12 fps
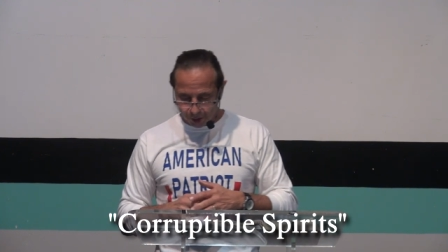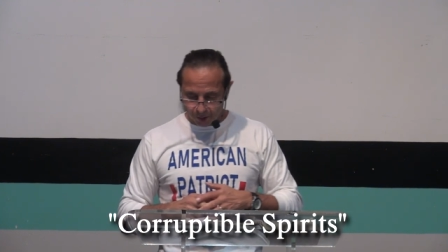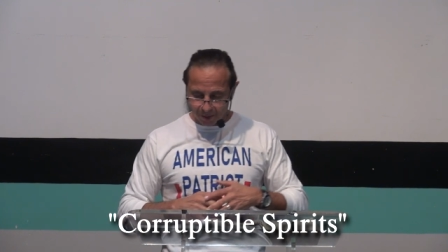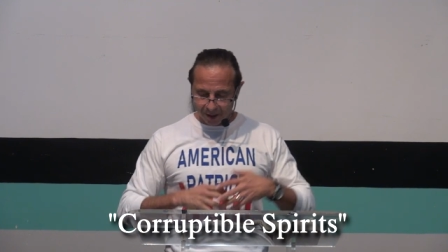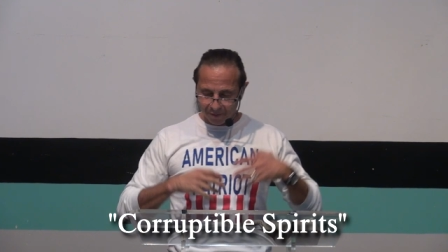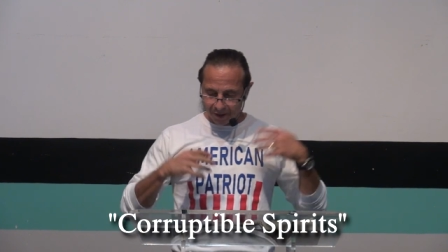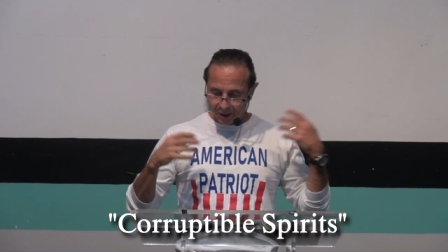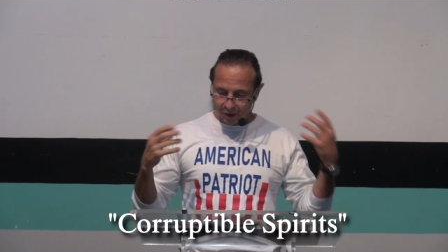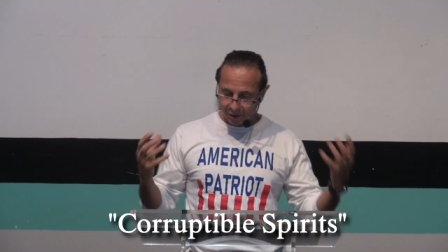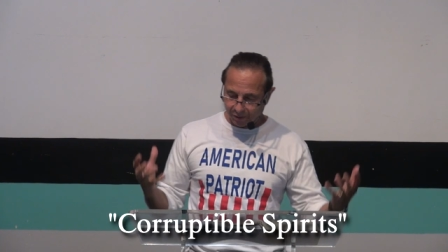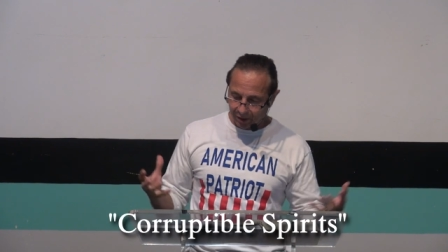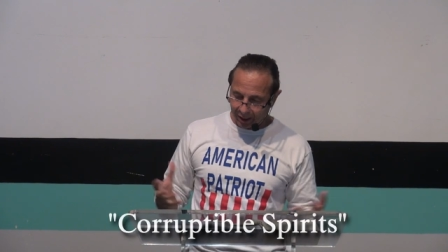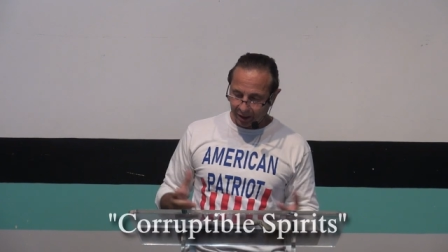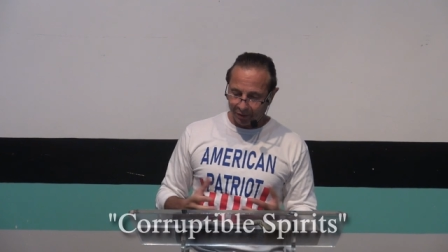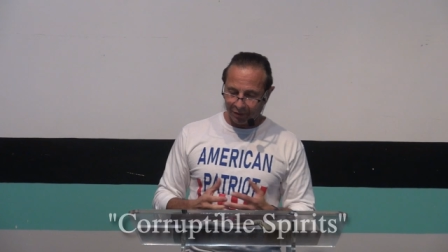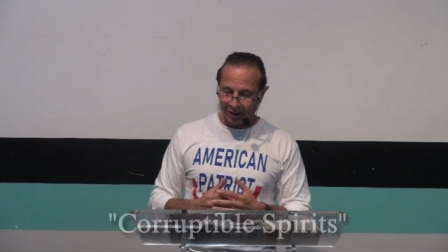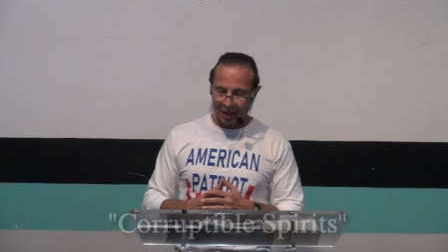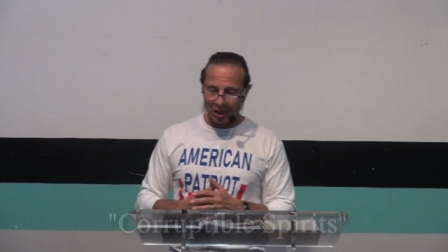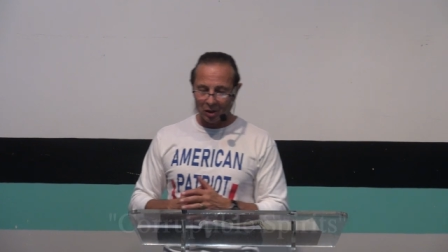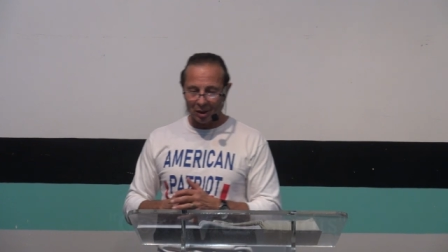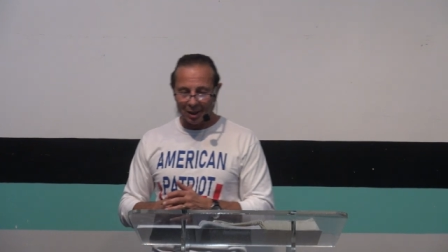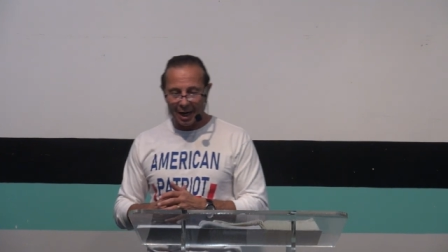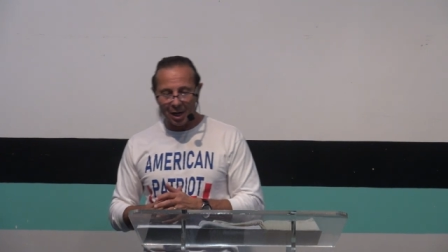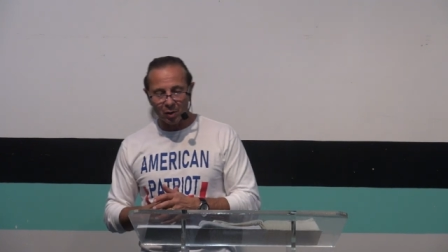to be a vessel of sanctification
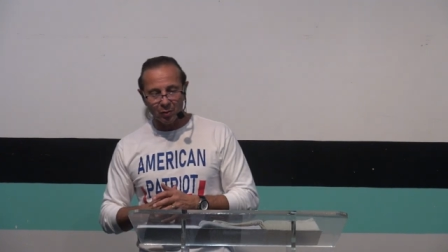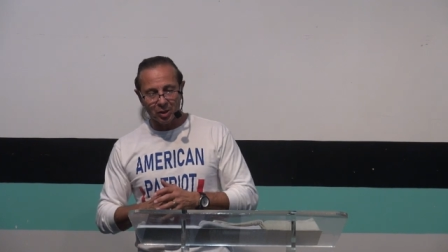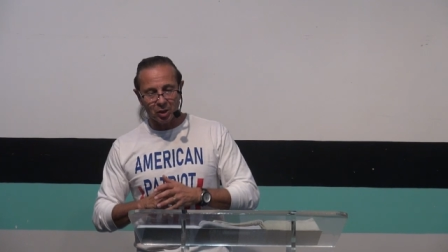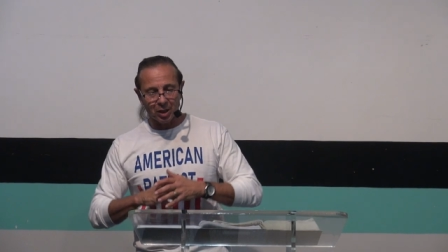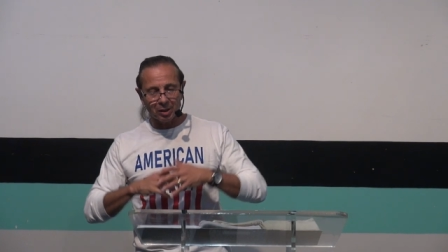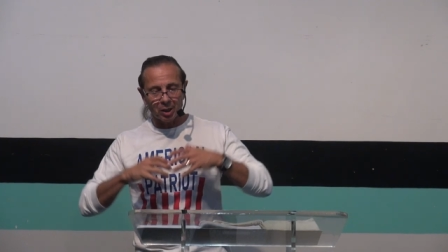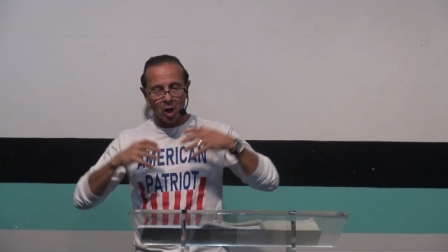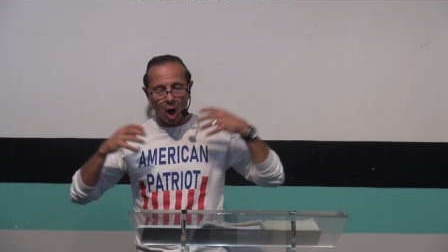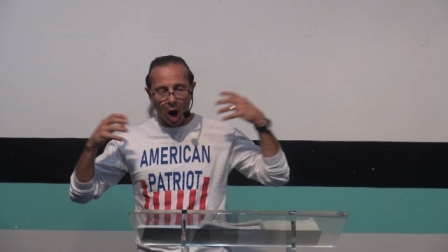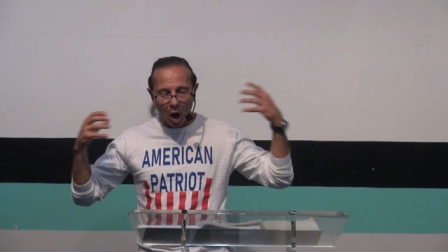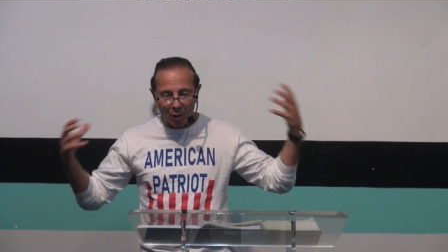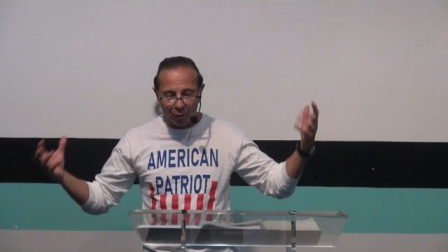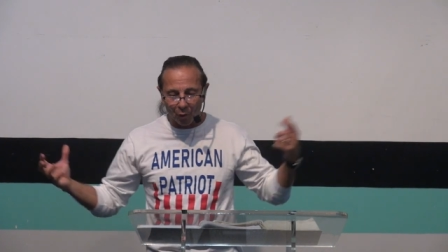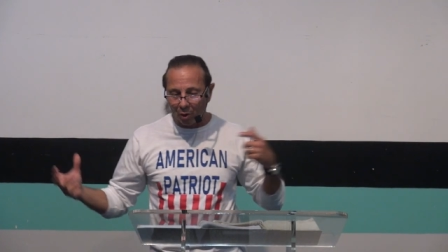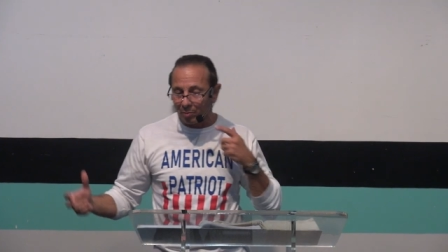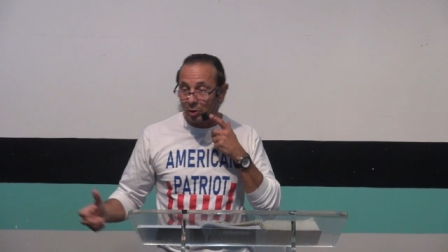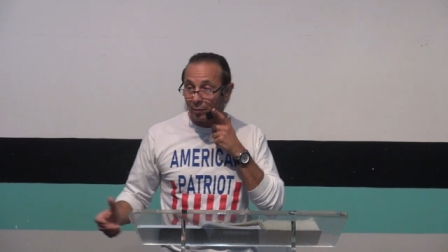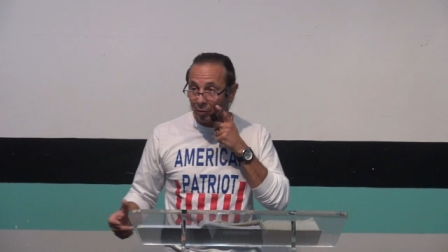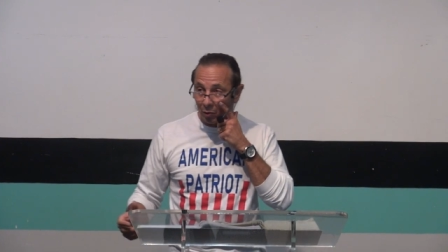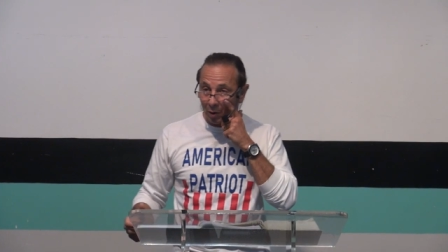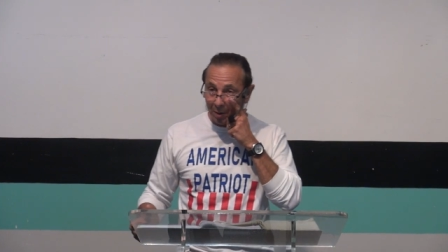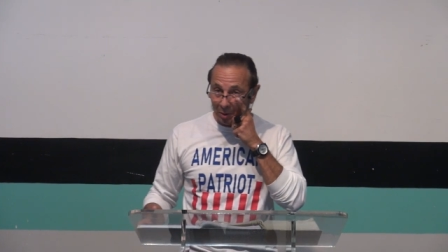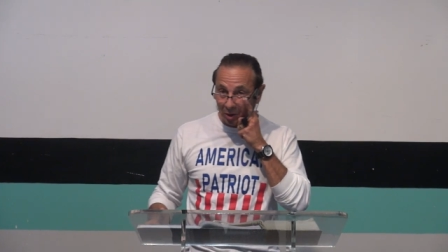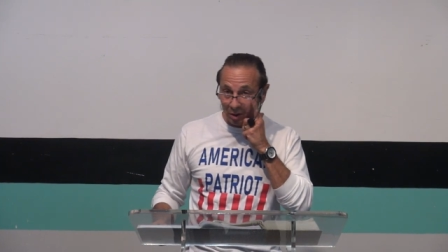and honor, rejecting all forms of
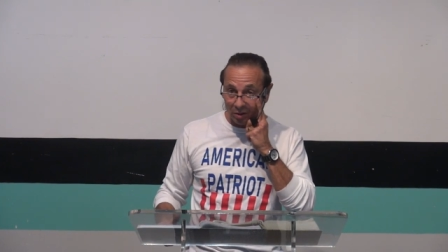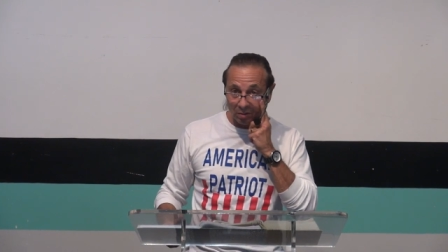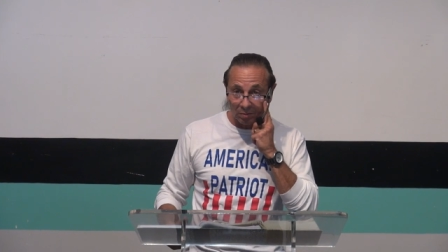corruption,